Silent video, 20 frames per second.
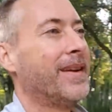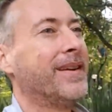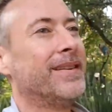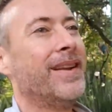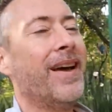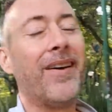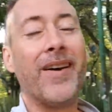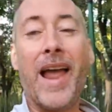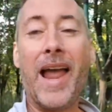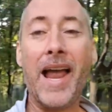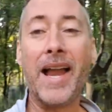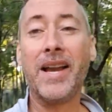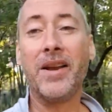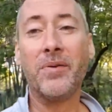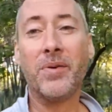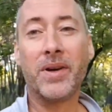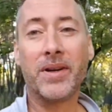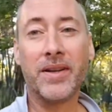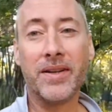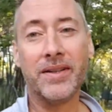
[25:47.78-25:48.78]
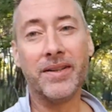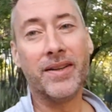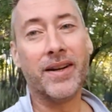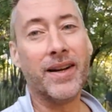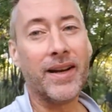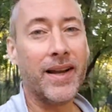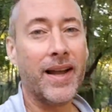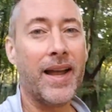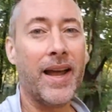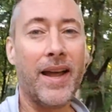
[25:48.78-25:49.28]
no, anyone can do it.
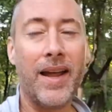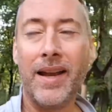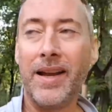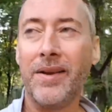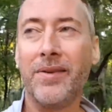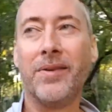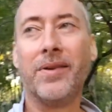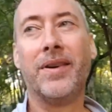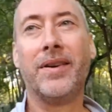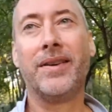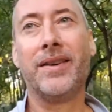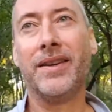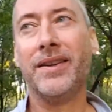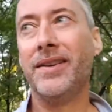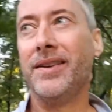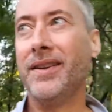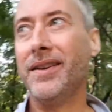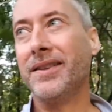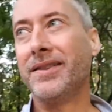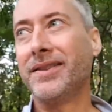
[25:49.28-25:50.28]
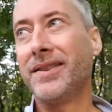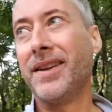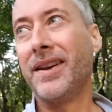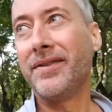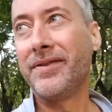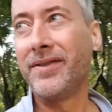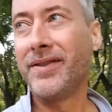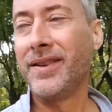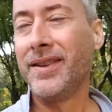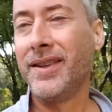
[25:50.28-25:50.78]
Anyone can do this stuff.